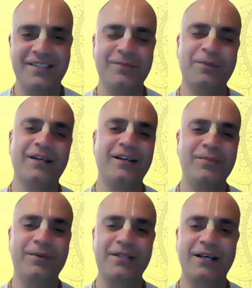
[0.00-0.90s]

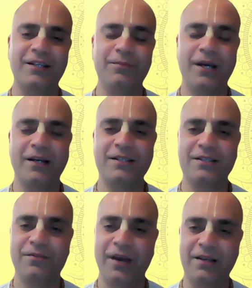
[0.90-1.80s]
similarly, prasadam acts
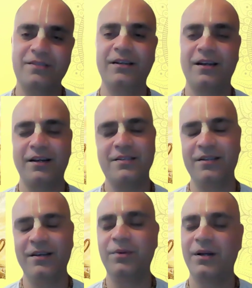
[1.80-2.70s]
as a vaccine
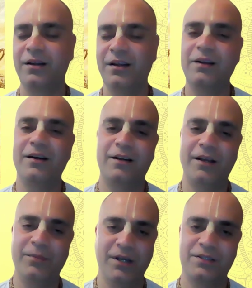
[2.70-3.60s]
against the material
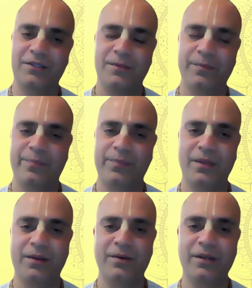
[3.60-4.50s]
contamination.
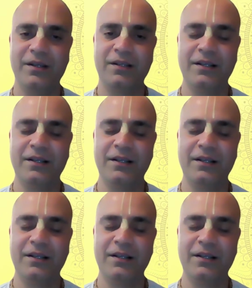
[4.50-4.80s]
Okay.